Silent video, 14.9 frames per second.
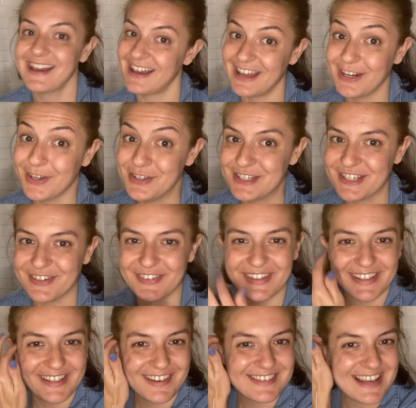I know you do.
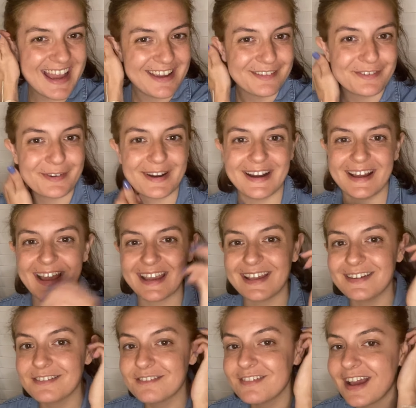You're dying for it. I
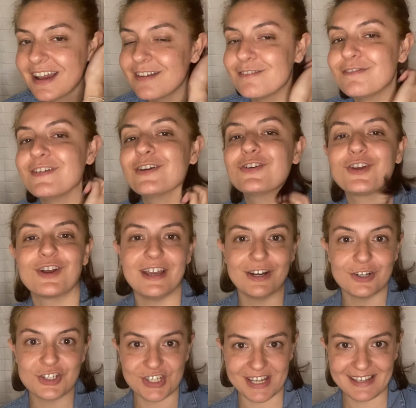can feel your
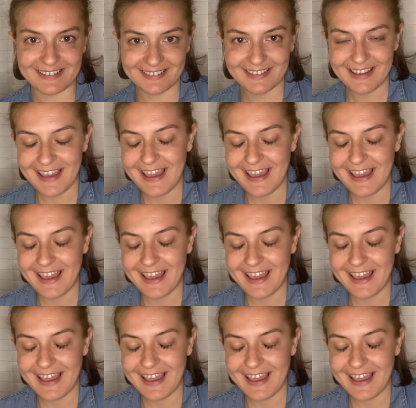energy.